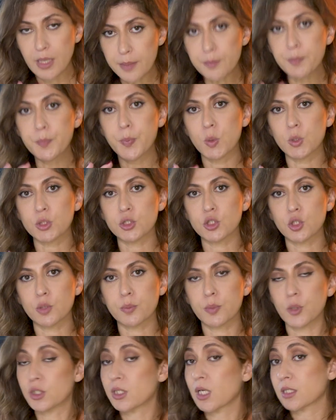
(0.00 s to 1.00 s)
import your
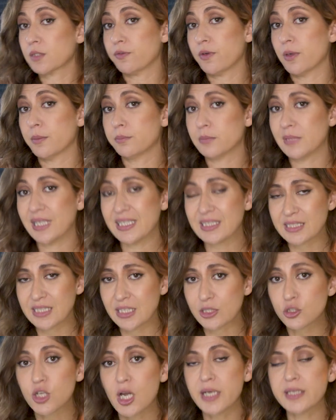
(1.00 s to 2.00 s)
products from, let's
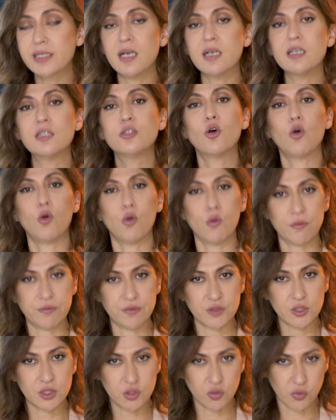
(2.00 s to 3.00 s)
say, China
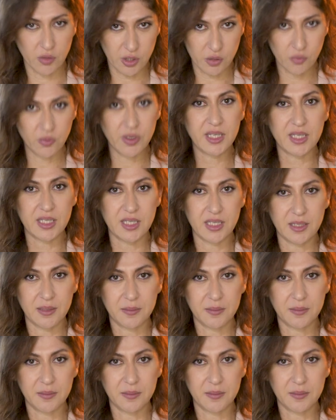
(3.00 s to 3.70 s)
over to the UAE.